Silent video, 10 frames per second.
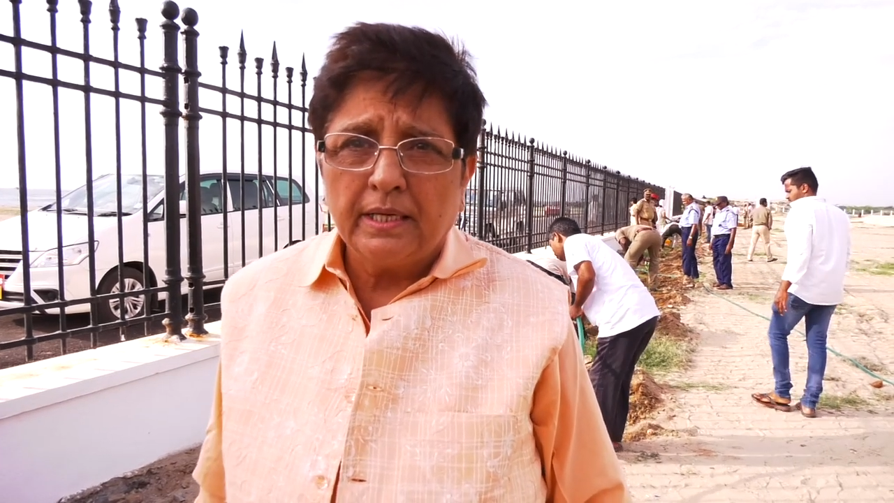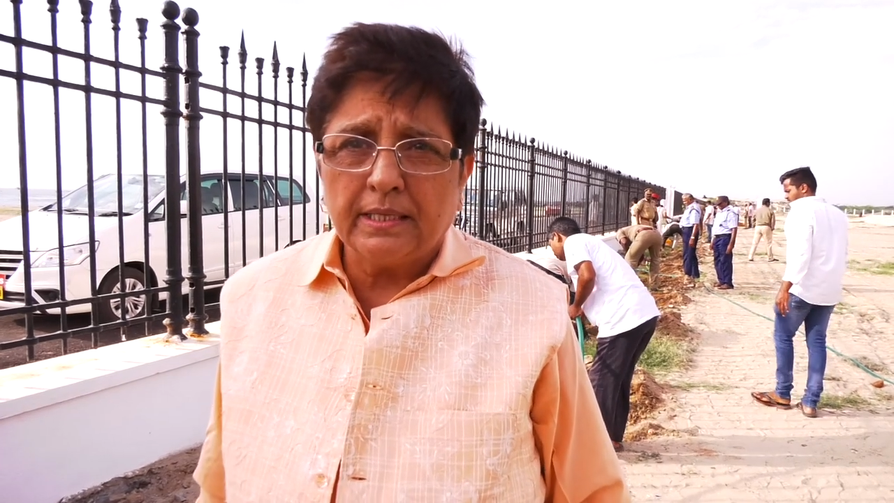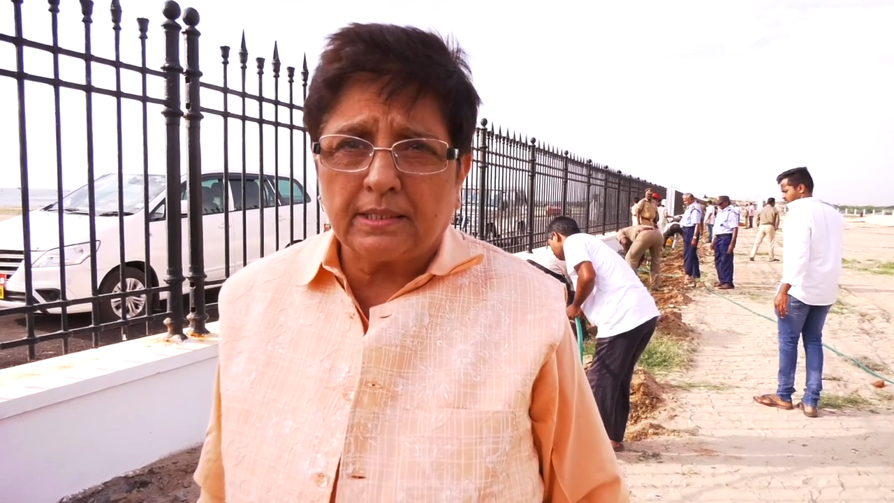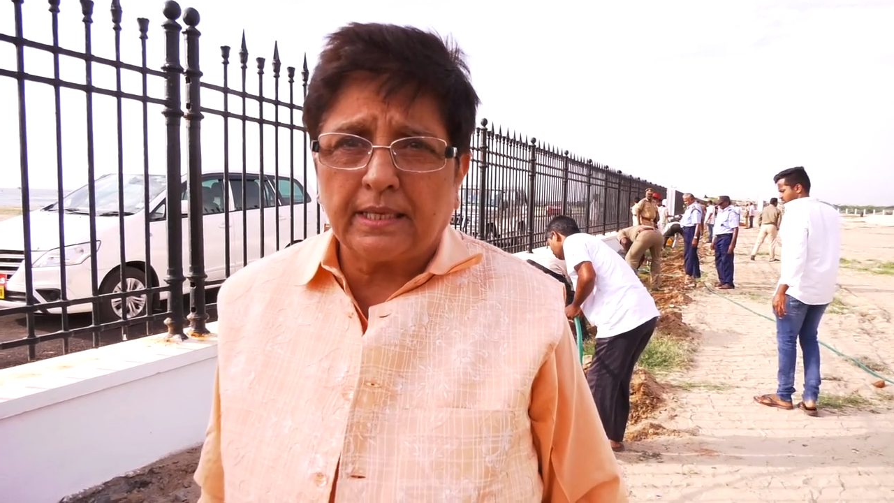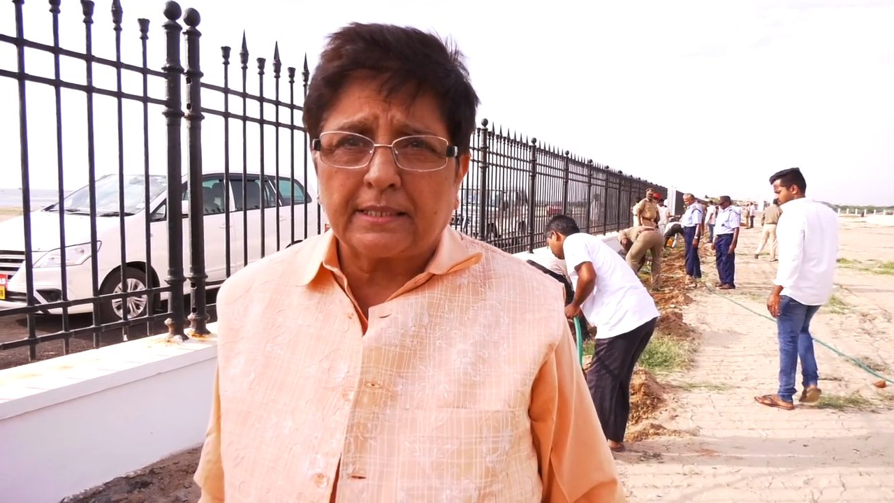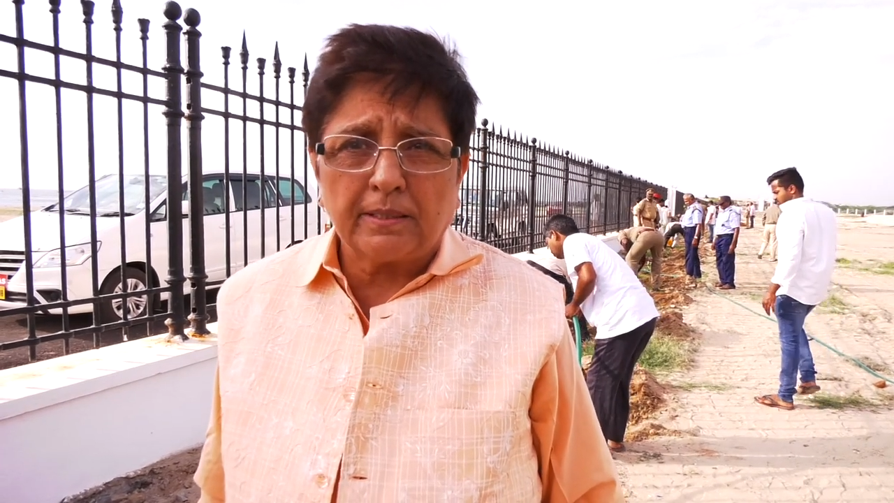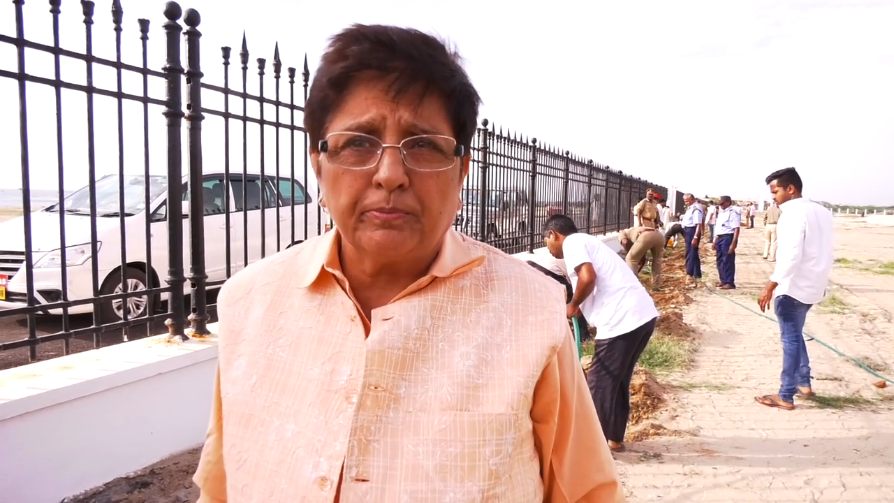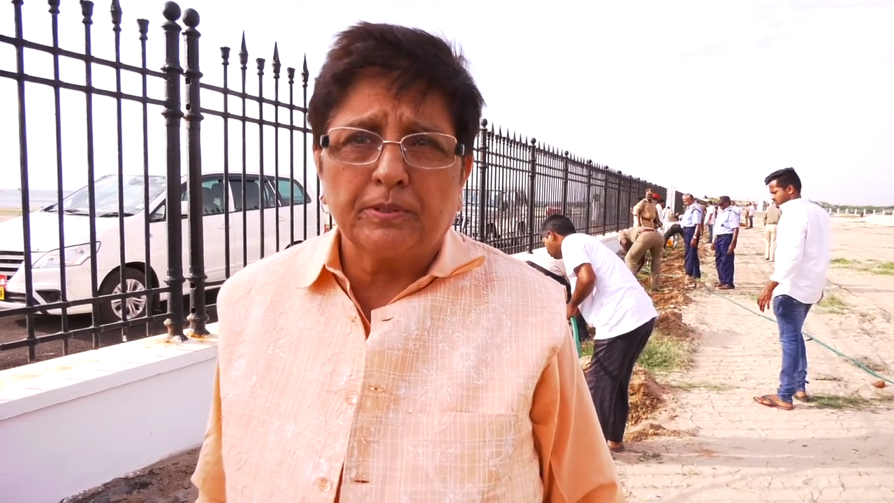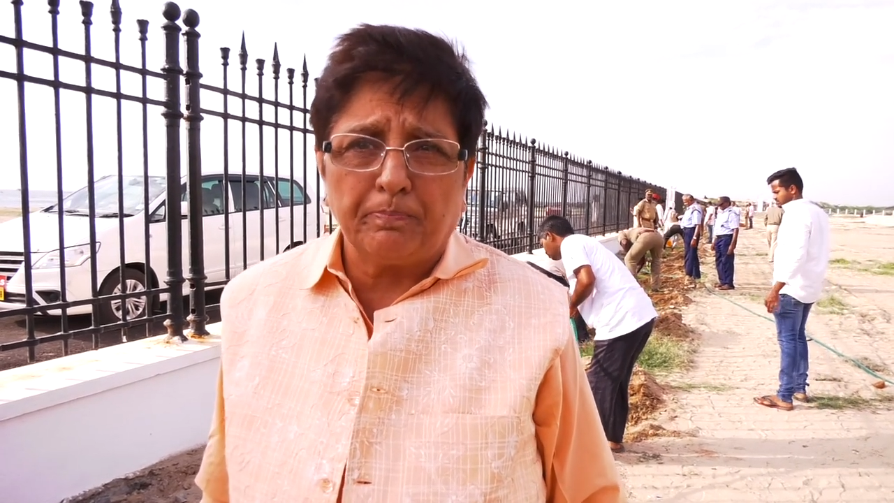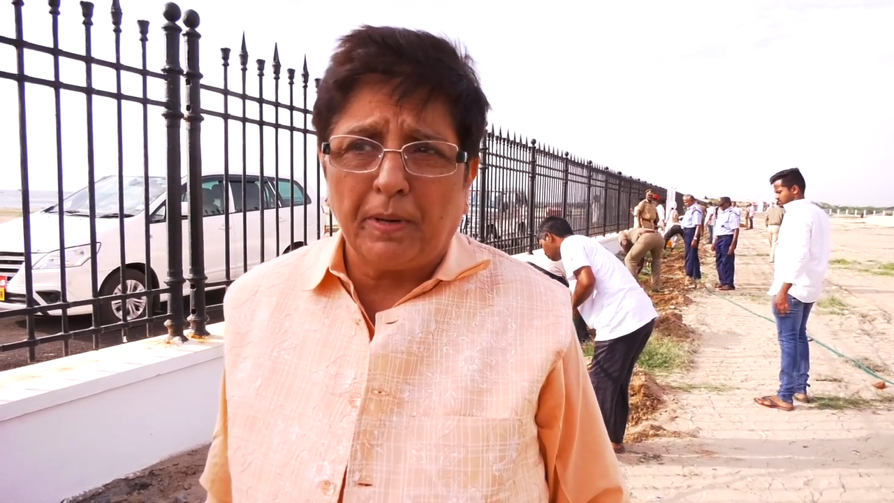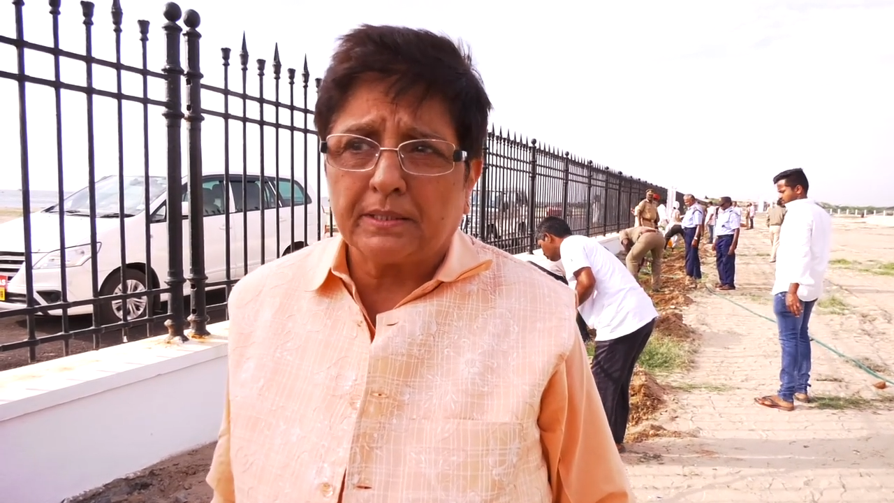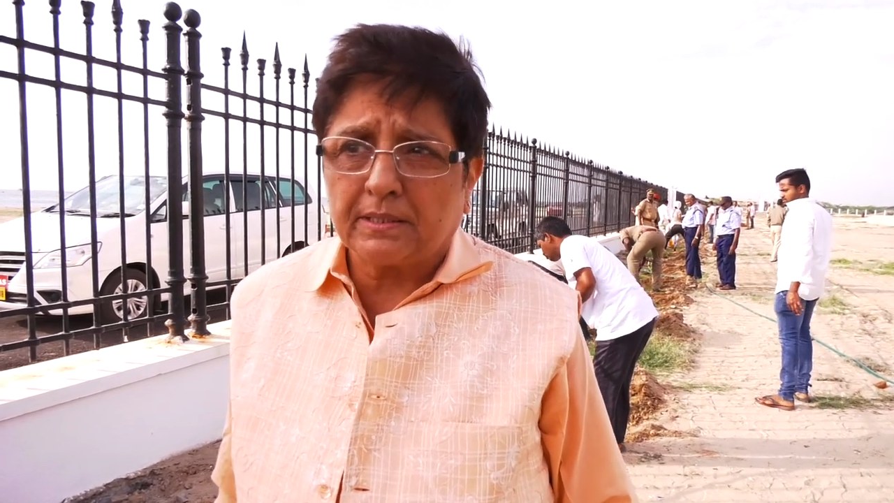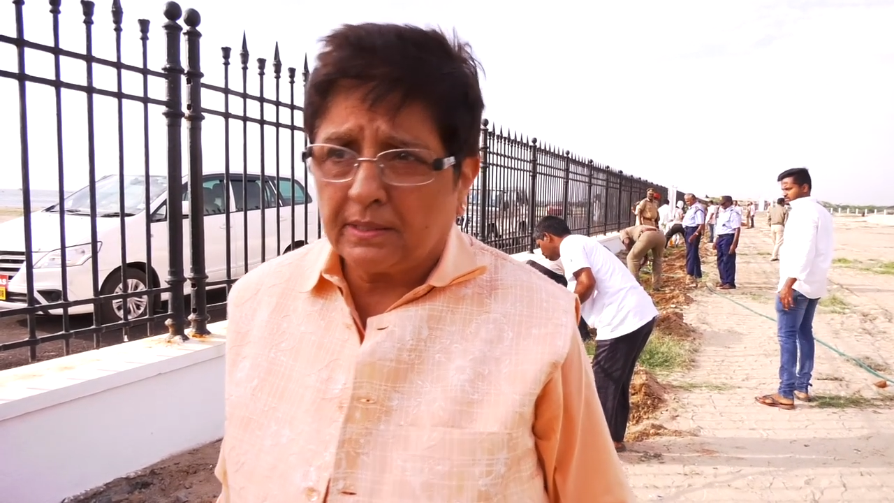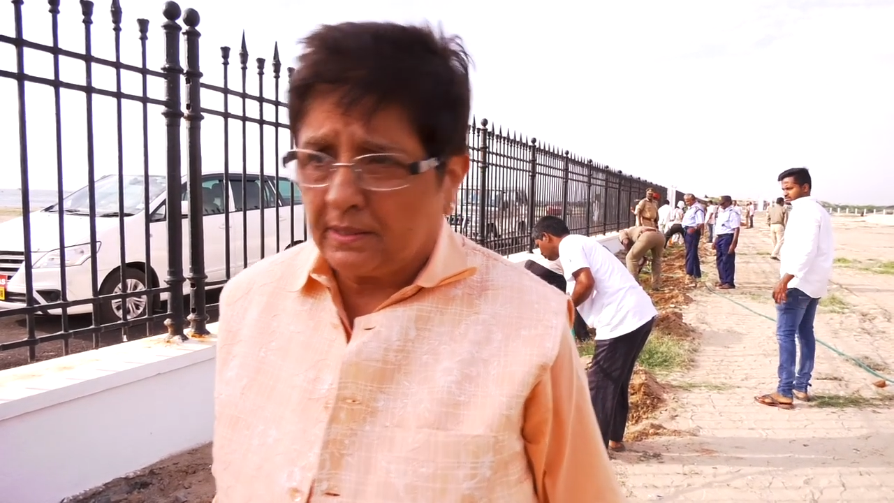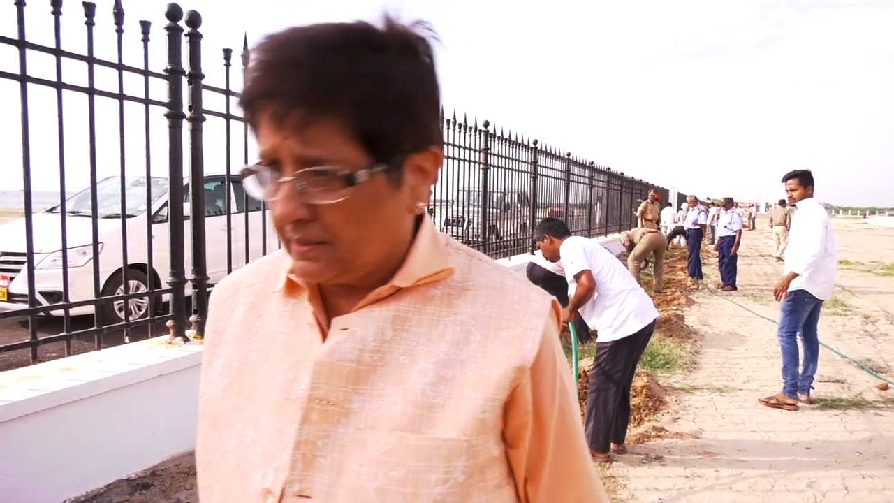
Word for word: It's catch up with the past.